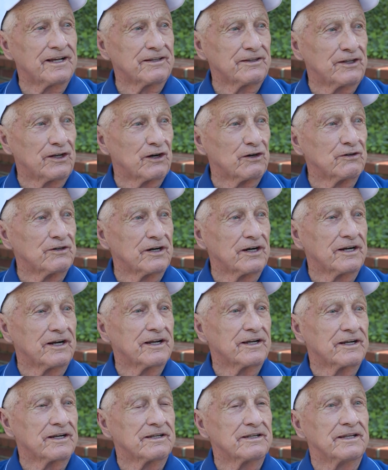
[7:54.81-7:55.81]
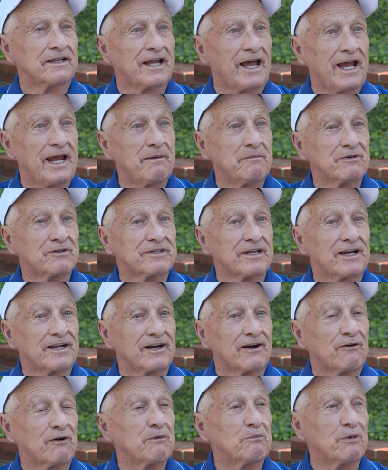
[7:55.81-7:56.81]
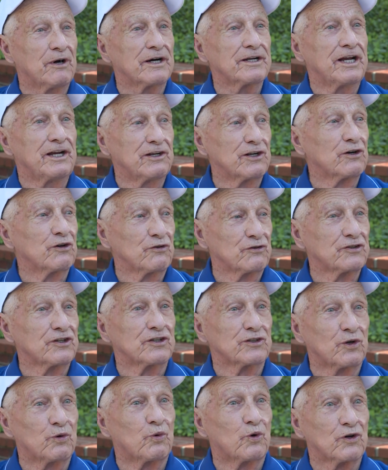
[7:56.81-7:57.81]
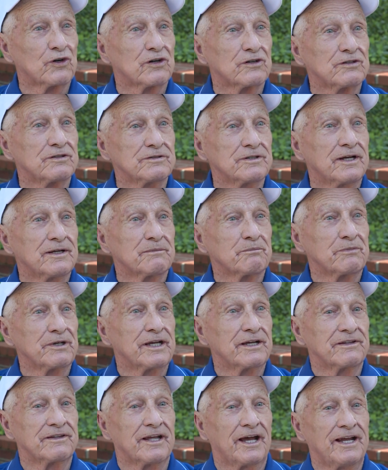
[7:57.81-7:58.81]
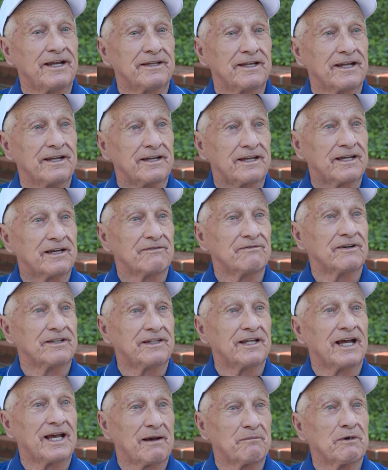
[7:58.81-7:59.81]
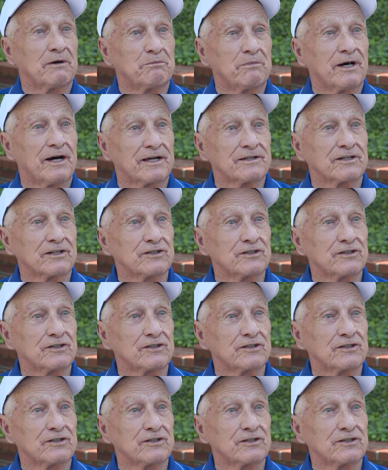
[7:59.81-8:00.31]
they're names that everybody knows in the world because they didn't give a damn about a